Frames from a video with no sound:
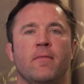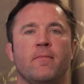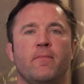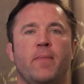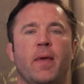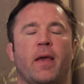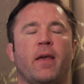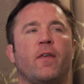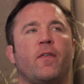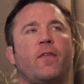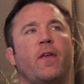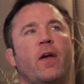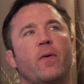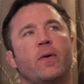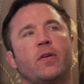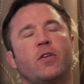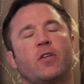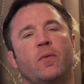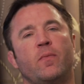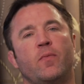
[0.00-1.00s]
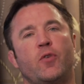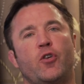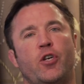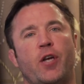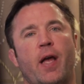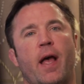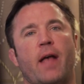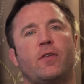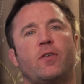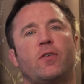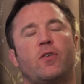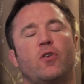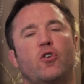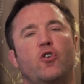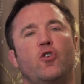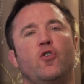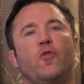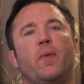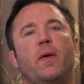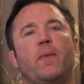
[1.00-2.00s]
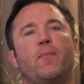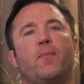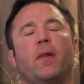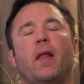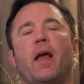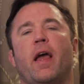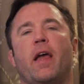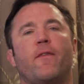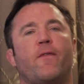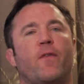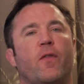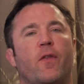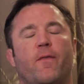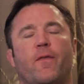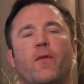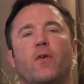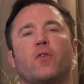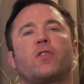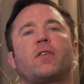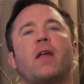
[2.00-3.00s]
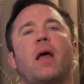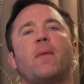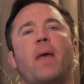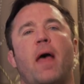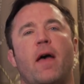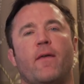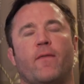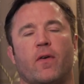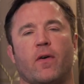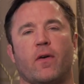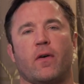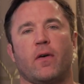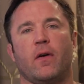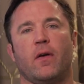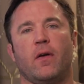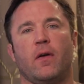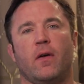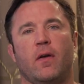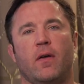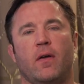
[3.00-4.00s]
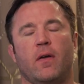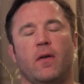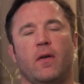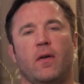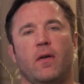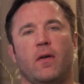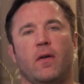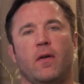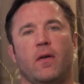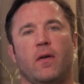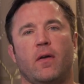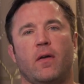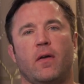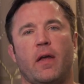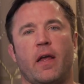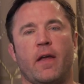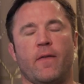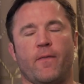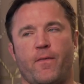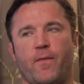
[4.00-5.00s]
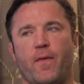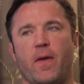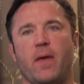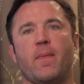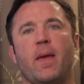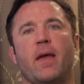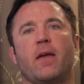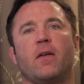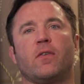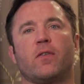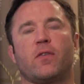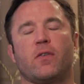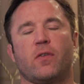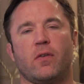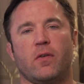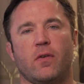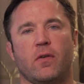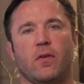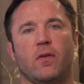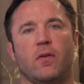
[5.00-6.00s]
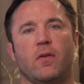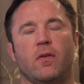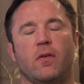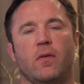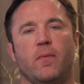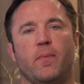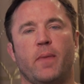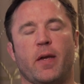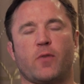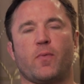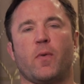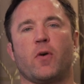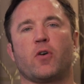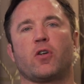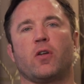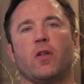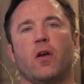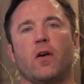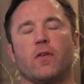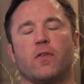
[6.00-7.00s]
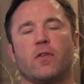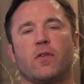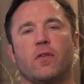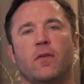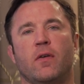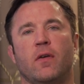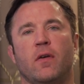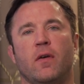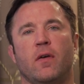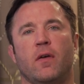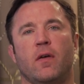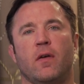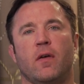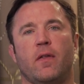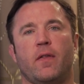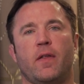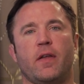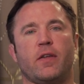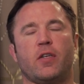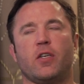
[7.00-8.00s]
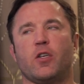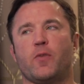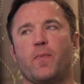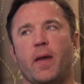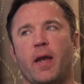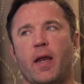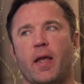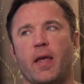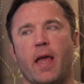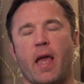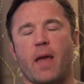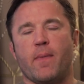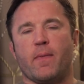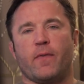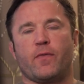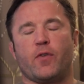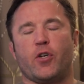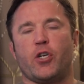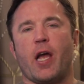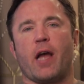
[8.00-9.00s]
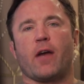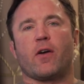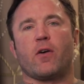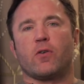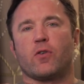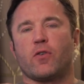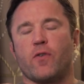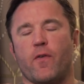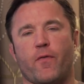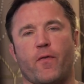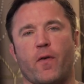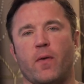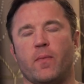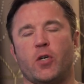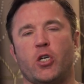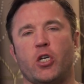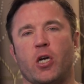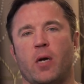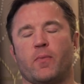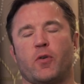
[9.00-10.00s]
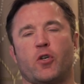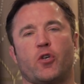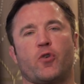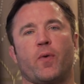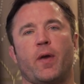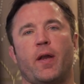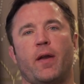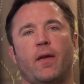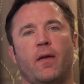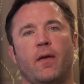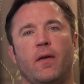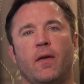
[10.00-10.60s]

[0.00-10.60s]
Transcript: Because there is some chess to be played for the first time ever in females' mixed martial arts. This has been a game of checkers from Jump Street.